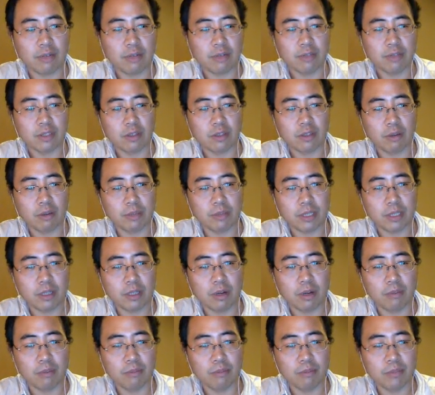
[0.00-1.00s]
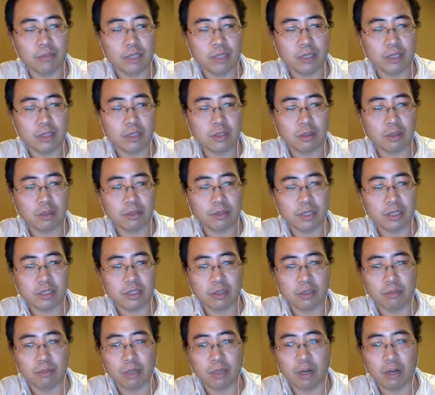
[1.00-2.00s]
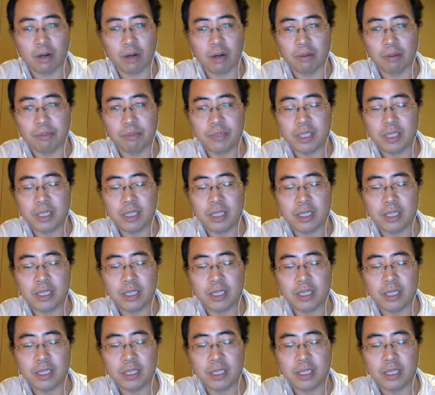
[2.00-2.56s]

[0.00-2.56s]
of the ZOPT_SUM_COM,